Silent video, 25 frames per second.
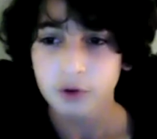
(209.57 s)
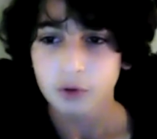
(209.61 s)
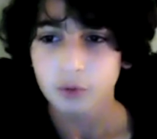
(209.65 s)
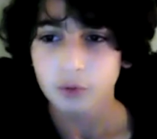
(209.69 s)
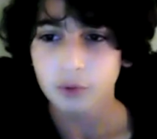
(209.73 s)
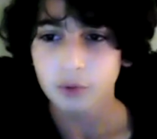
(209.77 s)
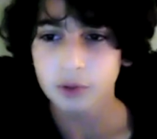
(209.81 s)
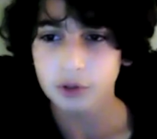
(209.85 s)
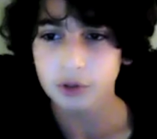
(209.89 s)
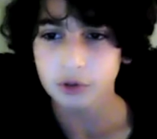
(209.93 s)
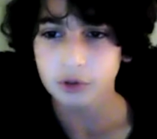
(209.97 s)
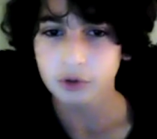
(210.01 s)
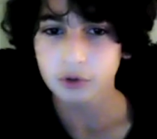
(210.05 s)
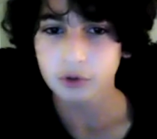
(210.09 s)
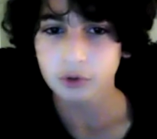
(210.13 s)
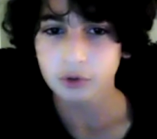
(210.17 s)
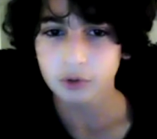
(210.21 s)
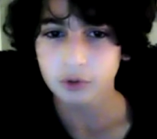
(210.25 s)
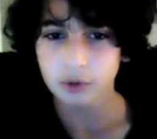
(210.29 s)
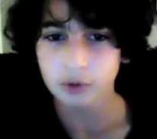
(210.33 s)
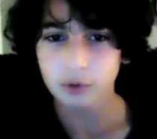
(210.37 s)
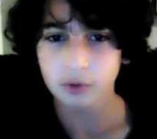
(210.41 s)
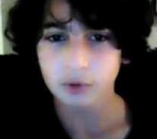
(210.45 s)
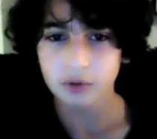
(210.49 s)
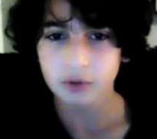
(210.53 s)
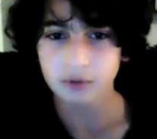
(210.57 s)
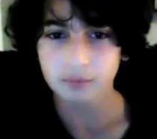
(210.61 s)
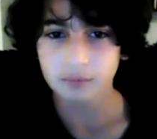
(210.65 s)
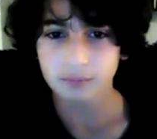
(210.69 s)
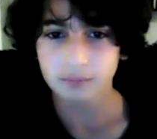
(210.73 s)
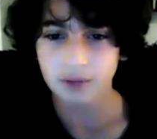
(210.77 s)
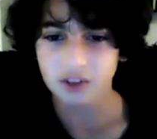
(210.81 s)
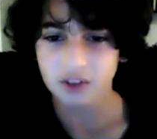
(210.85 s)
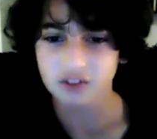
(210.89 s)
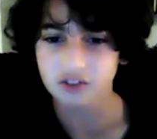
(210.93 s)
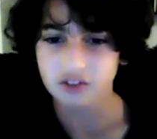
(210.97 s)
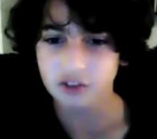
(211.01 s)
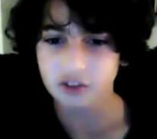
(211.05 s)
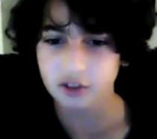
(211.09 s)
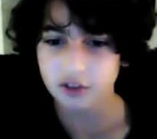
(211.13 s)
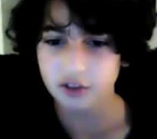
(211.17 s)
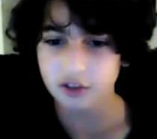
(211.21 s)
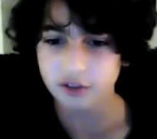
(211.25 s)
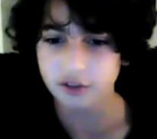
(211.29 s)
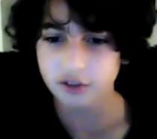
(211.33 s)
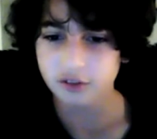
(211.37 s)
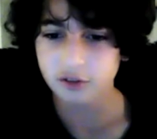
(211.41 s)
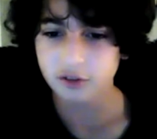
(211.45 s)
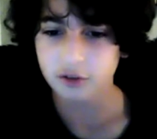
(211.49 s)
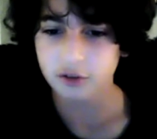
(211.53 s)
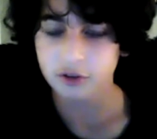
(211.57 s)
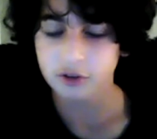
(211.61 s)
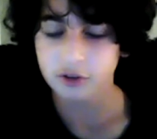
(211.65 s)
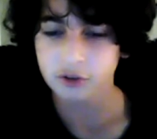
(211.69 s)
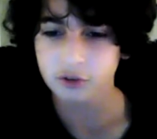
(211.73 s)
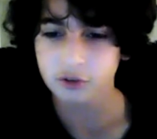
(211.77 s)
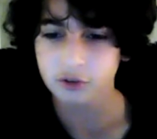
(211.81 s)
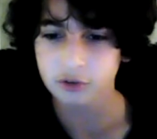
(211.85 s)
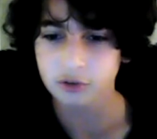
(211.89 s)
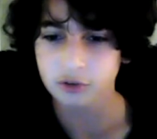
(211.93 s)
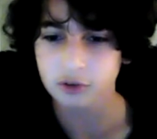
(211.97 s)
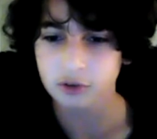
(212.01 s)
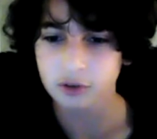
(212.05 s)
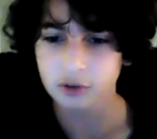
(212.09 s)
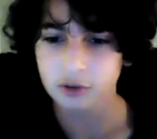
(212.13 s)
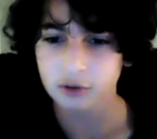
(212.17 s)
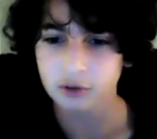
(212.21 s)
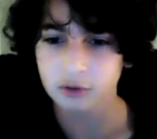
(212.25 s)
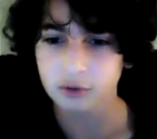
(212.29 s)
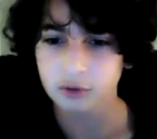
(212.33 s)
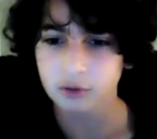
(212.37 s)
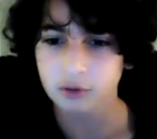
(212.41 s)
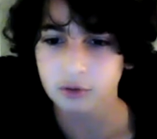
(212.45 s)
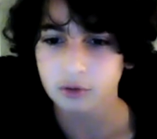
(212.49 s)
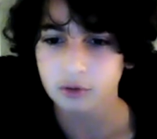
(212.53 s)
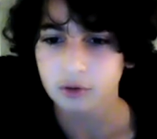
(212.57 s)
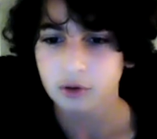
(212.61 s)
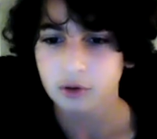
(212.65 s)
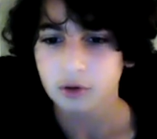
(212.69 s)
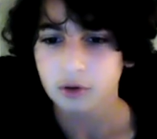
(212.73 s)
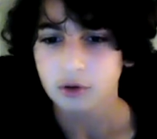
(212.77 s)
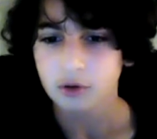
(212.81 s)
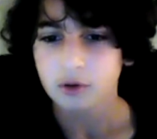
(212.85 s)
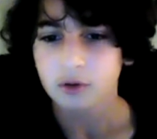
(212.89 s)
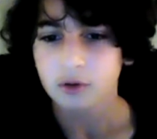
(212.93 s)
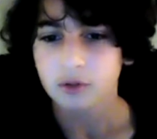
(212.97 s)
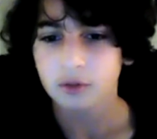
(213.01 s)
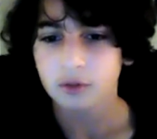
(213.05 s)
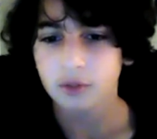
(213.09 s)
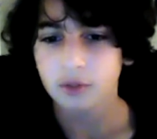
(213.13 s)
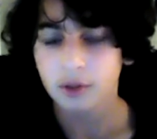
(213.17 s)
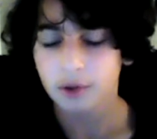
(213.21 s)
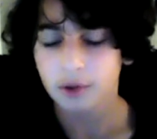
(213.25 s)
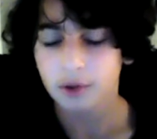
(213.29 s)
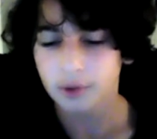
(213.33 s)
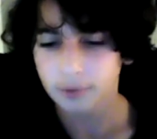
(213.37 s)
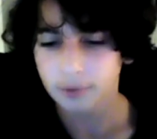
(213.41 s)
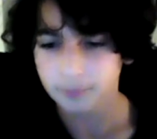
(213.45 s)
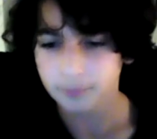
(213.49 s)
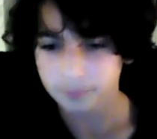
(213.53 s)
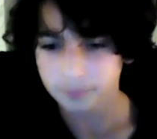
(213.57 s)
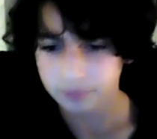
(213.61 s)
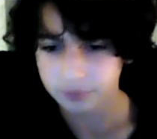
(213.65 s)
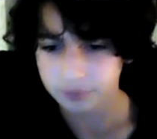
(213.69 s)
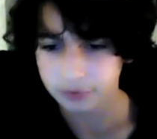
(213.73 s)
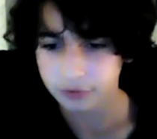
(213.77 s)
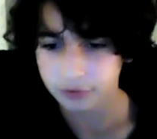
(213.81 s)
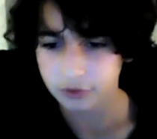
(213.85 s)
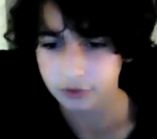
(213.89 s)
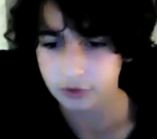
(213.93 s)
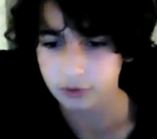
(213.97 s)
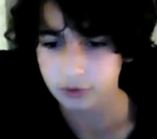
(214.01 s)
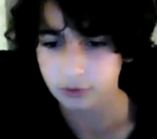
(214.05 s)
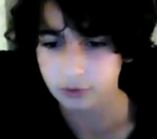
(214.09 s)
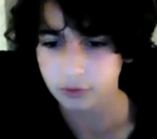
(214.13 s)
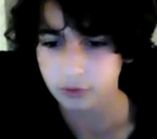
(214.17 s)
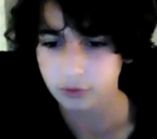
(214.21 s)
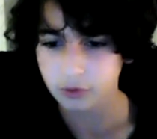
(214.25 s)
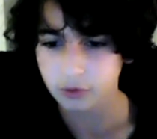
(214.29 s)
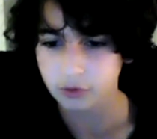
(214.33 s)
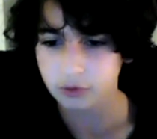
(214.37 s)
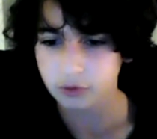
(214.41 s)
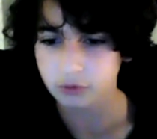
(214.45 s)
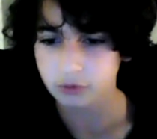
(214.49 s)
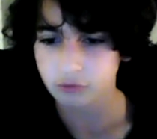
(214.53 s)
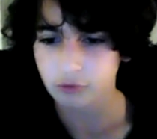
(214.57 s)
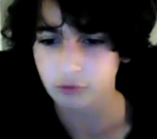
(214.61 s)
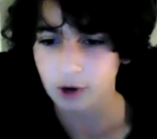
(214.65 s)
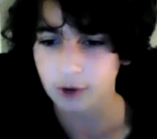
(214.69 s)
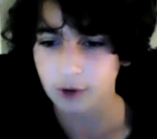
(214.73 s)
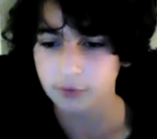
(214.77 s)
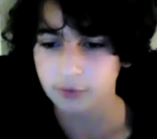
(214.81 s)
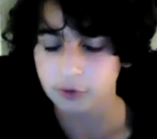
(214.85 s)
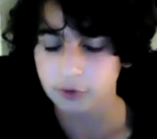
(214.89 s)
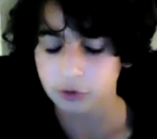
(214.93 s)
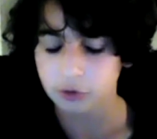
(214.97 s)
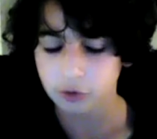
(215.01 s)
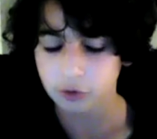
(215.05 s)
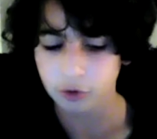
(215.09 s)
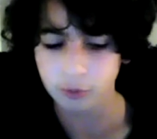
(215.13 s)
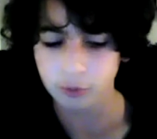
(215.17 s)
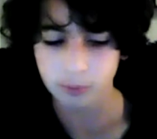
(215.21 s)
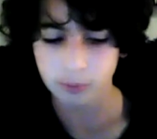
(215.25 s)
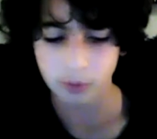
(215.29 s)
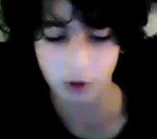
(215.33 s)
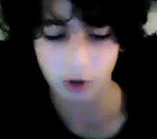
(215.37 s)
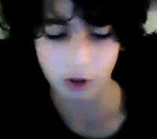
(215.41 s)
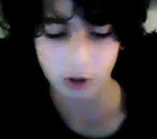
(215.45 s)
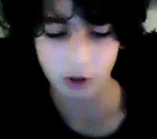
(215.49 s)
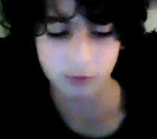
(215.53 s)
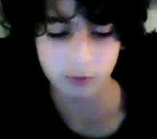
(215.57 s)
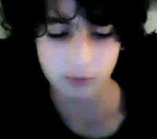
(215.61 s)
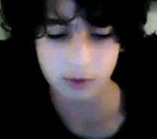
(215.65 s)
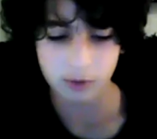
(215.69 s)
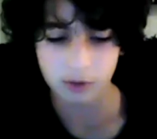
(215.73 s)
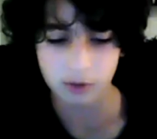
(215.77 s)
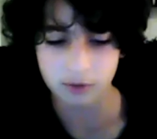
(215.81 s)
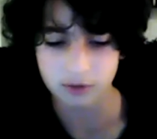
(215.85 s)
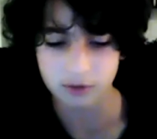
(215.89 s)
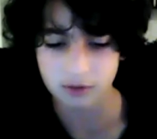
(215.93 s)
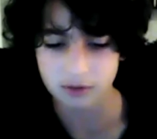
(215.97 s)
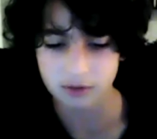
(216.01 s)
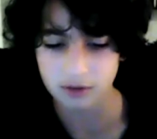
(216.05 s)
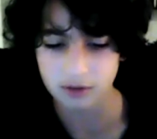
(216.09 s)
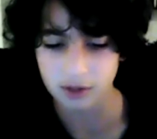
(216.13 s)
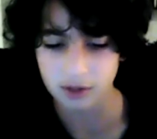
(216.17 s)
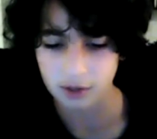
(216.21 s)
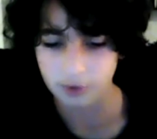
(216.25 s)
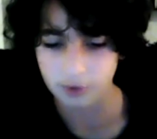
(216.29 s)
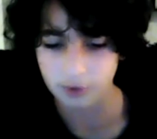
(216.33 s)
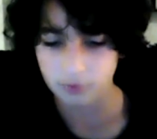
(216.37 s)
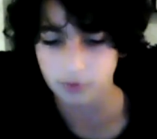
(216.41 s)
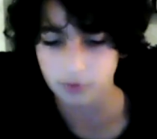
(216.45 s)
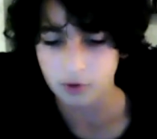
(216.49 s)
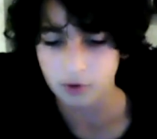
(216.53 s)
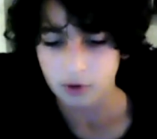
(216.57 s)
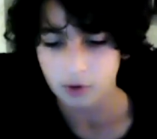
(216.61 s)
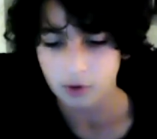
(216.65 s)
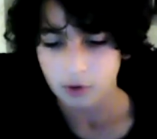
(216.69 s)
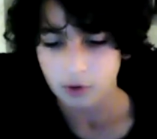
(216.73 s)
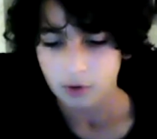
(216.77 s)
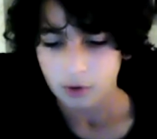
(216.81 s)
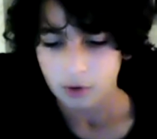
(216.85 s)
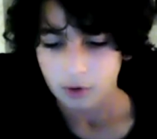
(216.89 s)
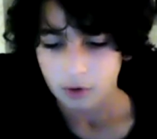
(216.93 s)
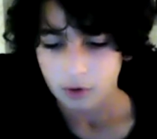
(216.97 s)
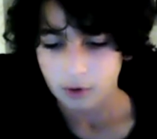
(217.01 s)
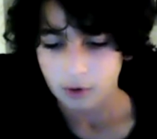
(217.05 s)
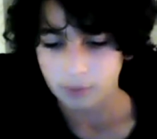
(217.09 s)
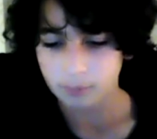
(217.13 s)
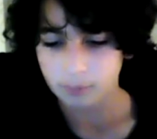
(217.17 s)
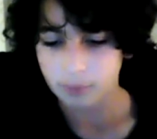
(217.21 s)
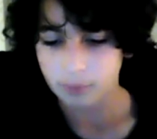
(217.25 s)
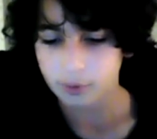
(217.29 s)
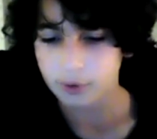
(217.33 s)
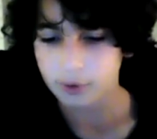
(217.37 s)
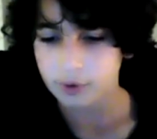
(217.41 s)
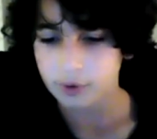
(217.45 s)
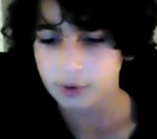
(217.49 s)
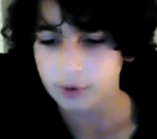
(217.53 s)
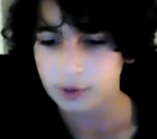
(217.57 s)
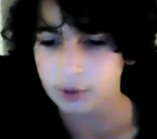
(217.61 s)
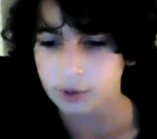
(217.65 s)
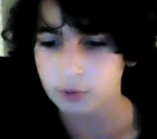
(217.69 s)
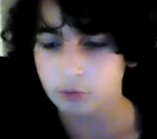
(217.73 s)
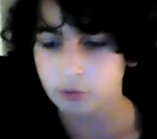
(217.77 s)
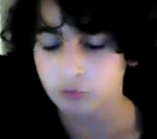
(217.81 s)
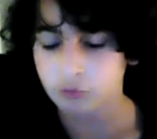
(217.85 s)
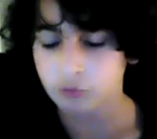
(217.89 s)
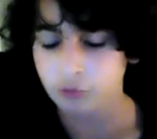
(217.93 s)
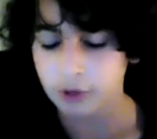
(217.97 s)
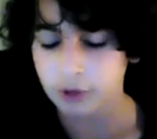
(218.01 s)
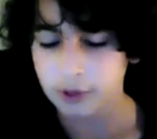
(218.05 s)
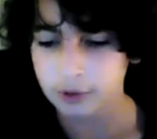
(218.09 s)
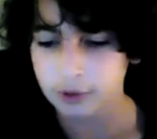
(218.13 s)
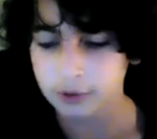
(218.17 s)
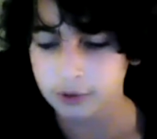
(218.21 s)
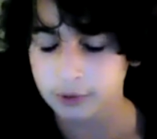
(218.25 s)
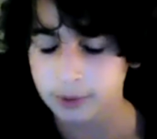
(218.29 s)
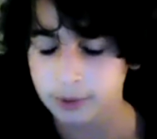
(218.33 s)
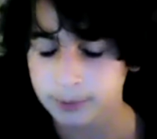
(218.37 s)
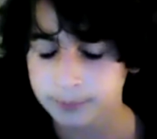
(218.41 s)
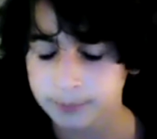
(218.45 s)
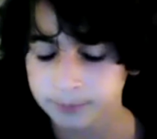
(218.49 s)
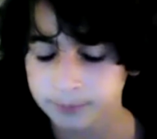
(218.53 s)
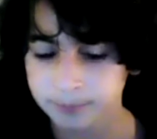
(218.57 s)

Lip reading: It was much easier using the drive and turn blocks because instead of putting in random